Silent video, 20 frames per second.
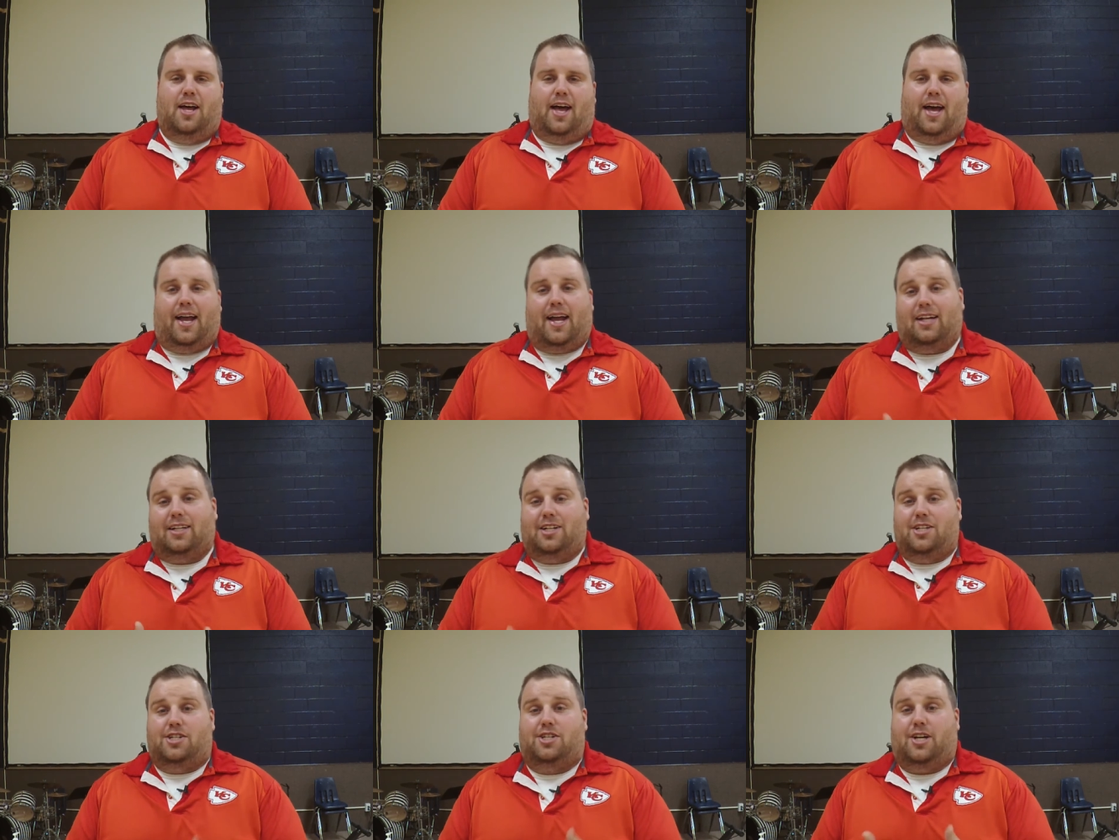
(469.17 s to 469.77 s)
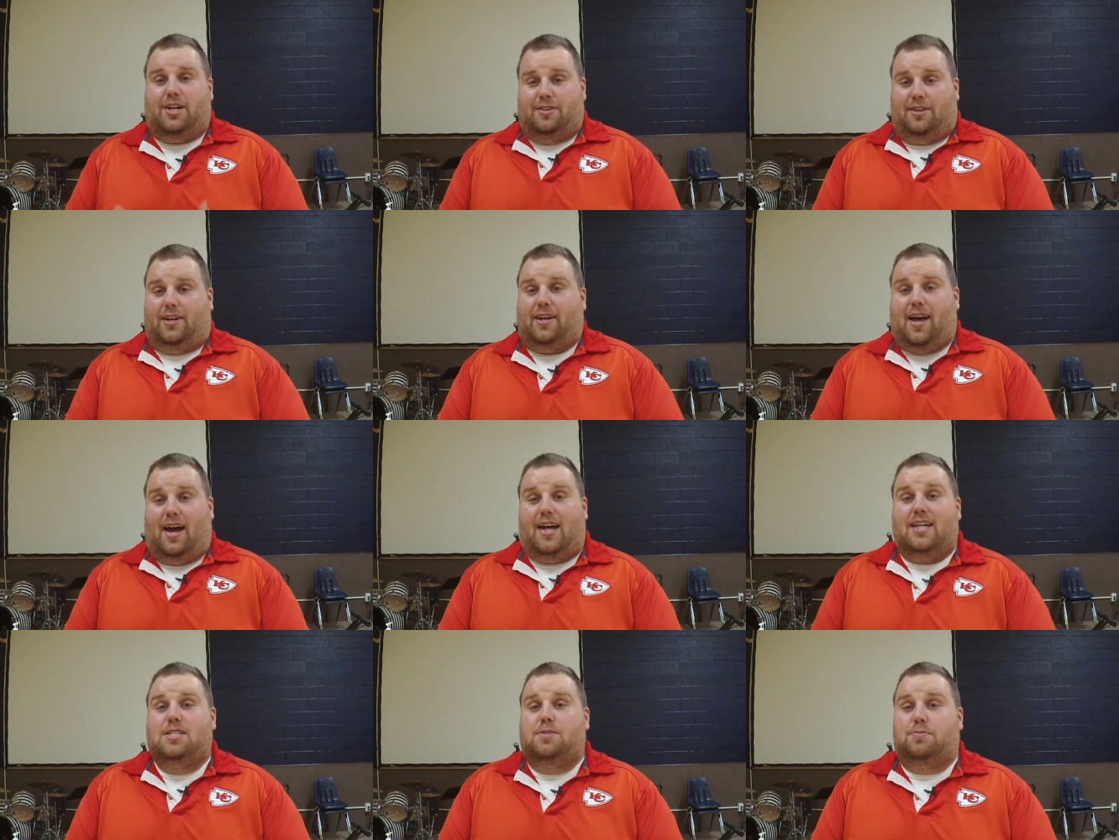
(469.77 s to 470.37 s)
I got to share the
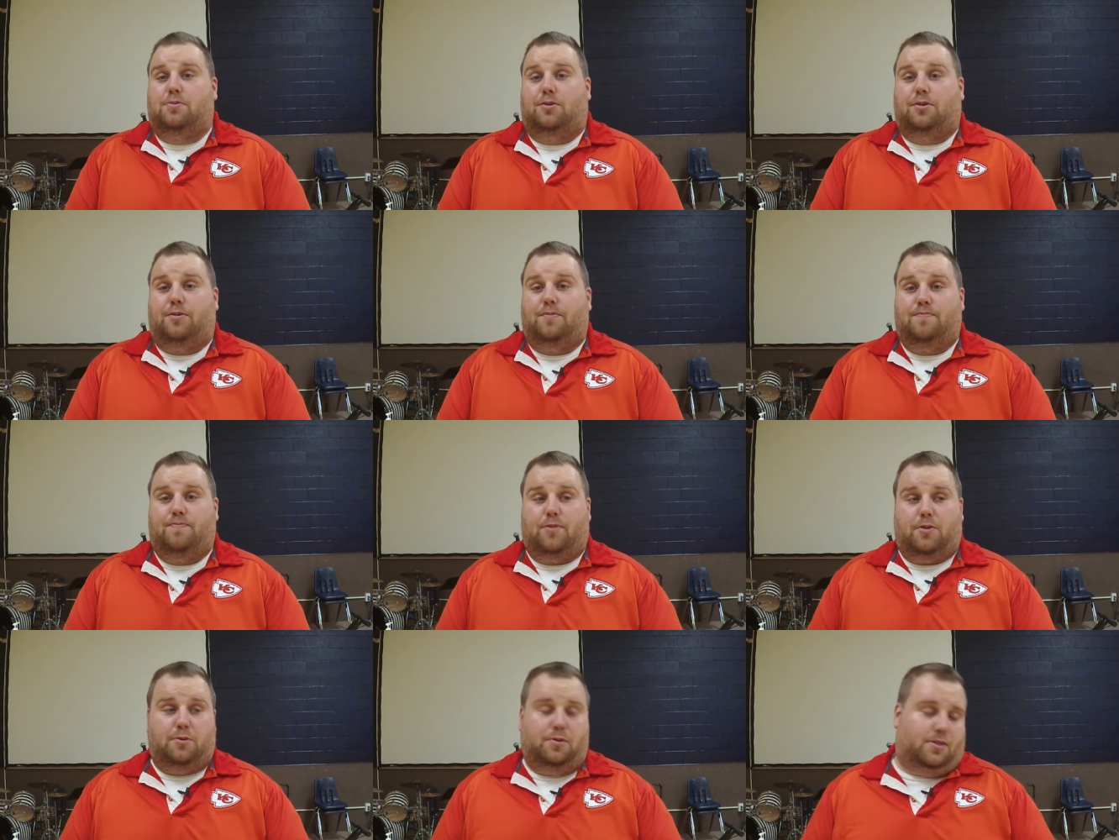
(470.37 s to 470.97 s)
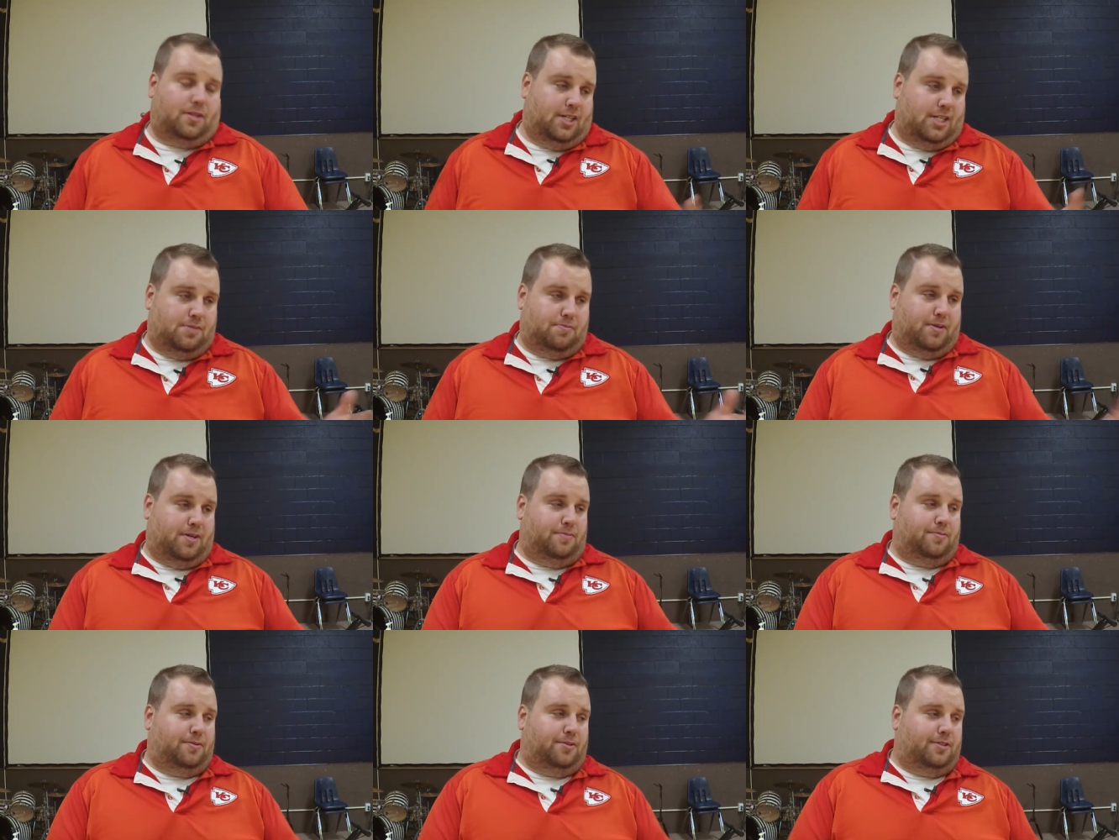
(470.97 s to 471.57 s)
gospel with these
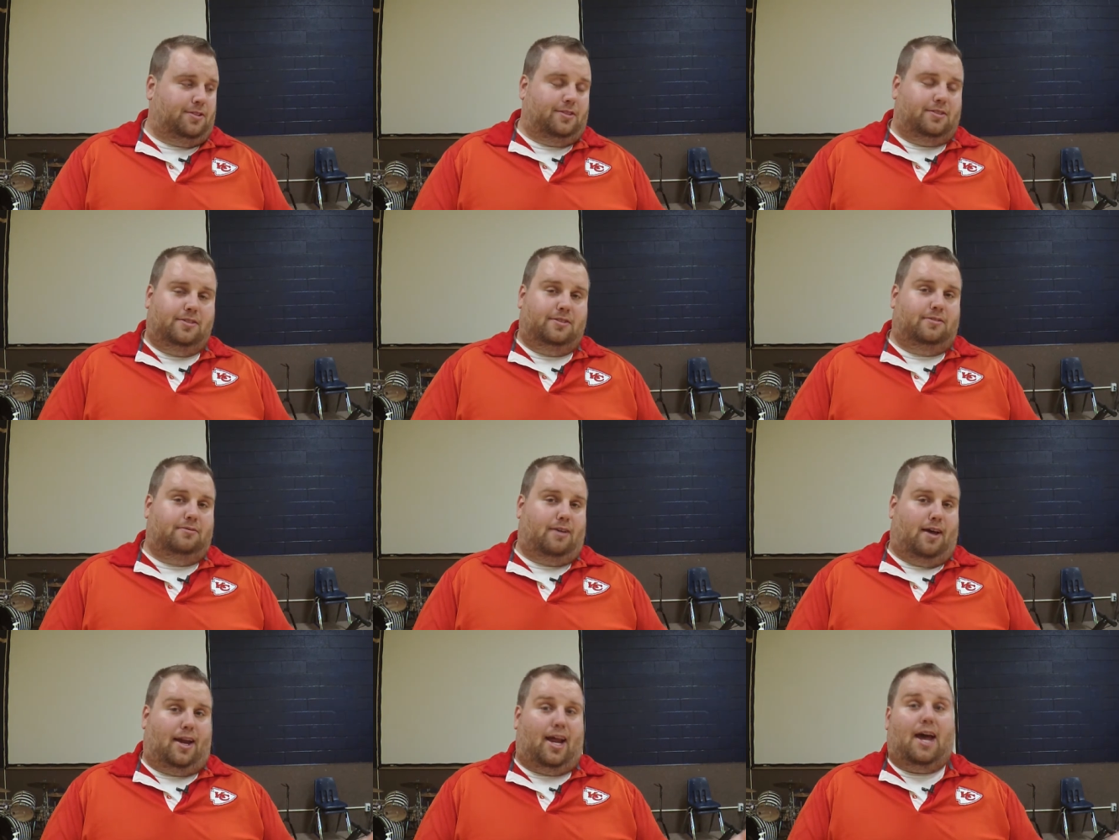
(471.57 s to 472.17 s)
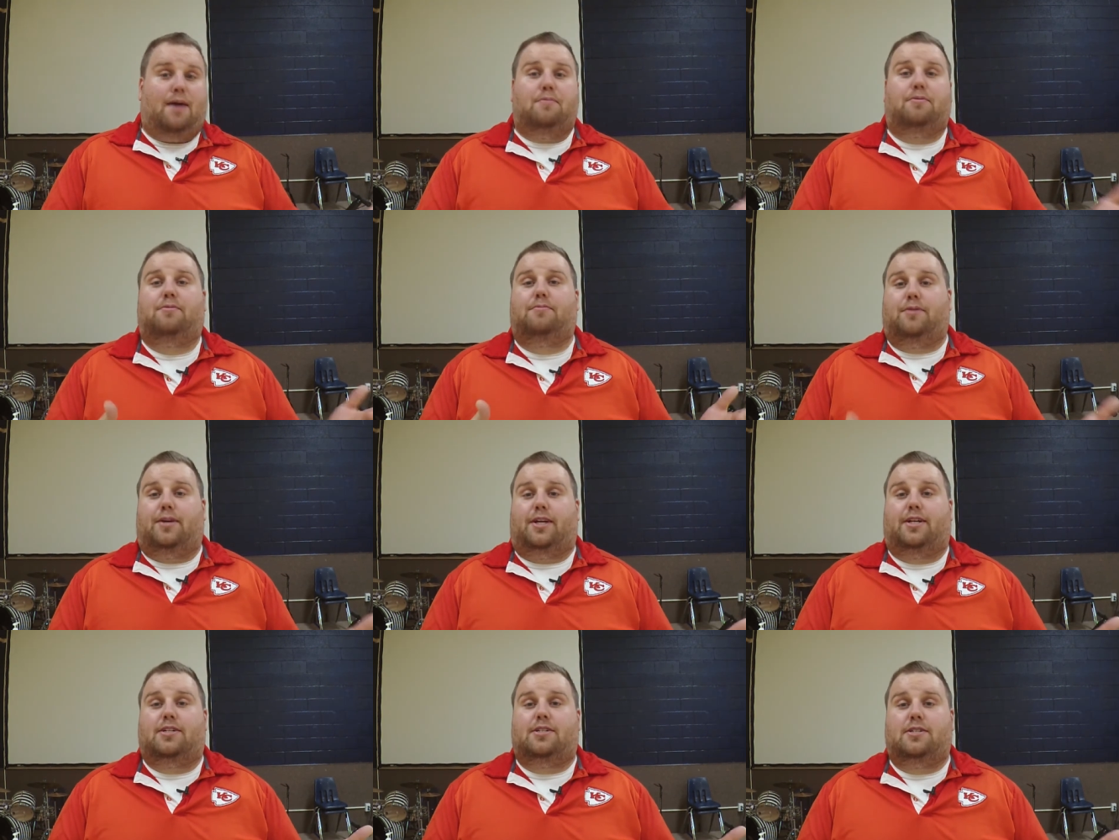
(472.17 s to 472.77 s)
people at
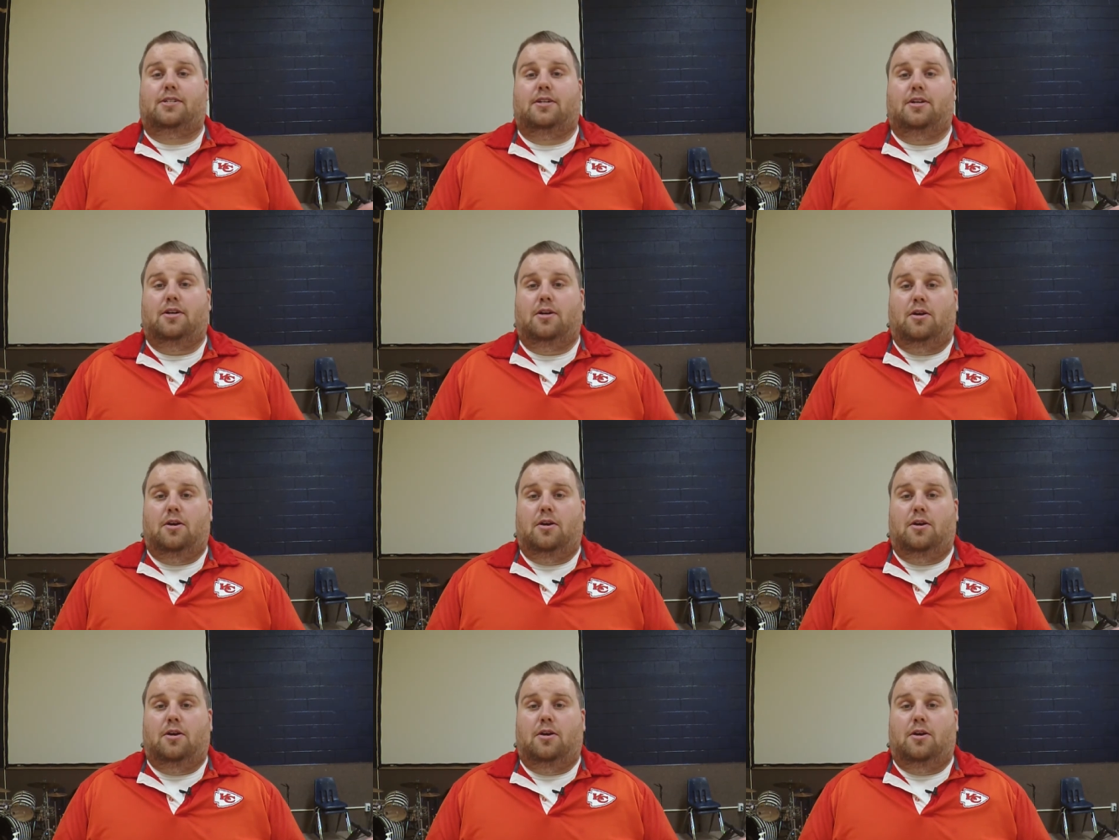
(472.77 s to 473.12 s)
Applebee's